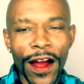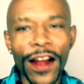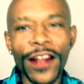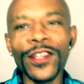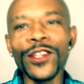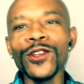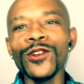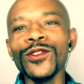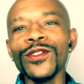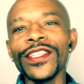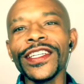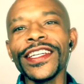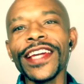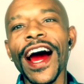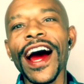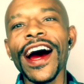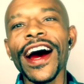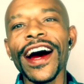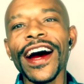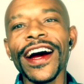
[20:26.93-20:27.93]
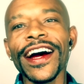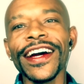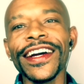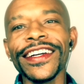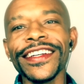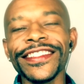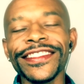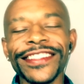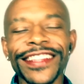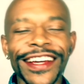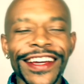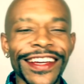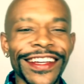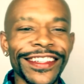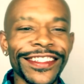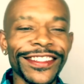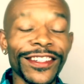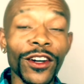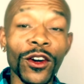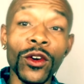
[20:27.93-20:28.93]
you the guy
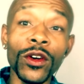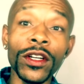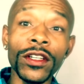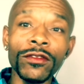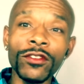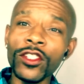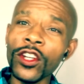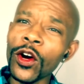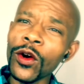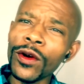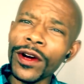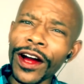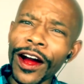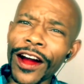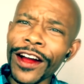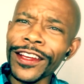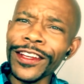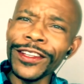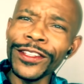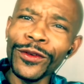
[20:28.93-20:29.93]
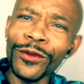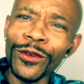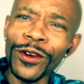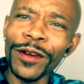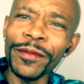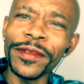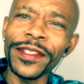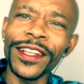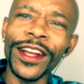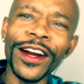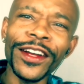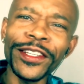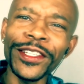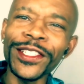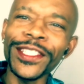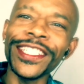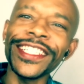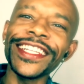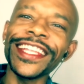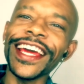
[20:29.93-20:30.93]
that, or are you the woman? Are
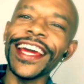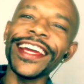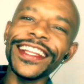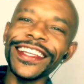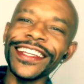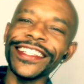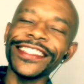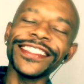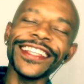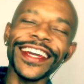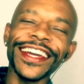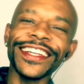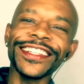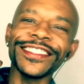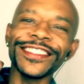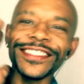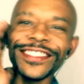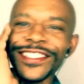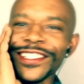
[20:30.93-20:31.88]
you the lady that,